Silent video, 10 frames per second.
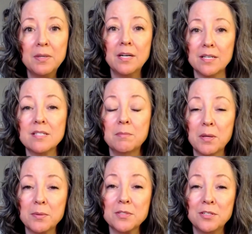be nice to be
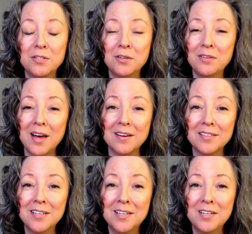able to do that,
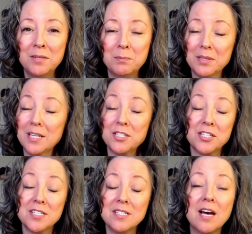but that's
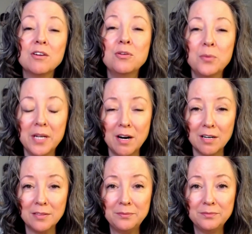just not who we
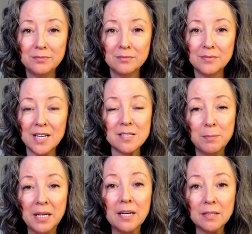are as a
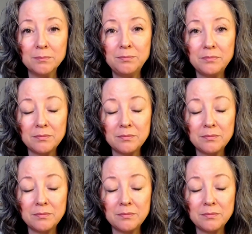being.